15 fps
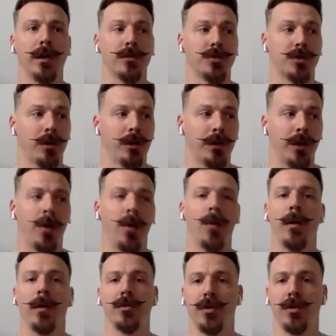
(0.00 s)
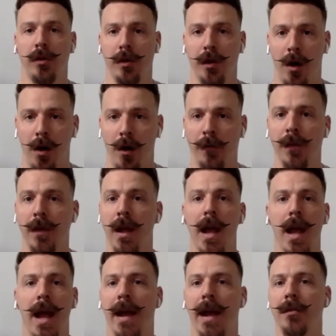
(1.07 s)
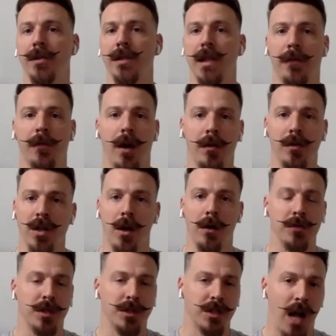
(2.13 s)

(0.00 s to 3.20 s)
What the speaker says: I was struggling at home. I was struggling at office, and I was